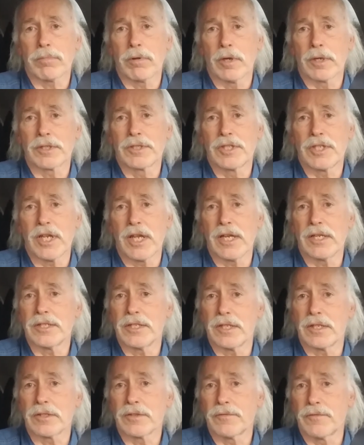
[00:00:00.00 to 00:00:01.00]
plugs changed
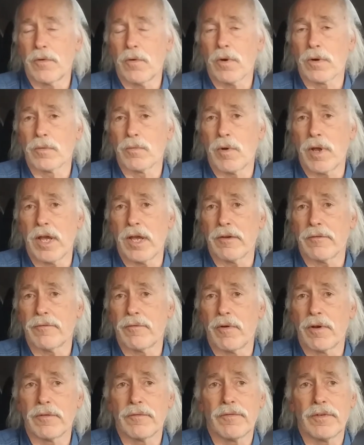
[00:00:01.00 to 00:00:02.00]
in his Ford
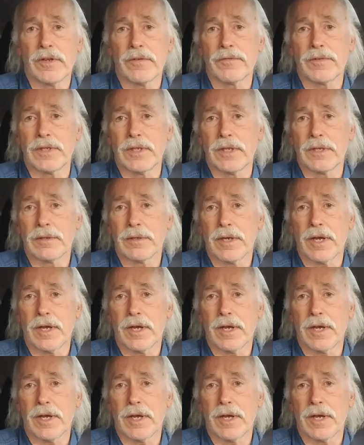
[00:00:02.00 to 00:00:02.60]
F-150.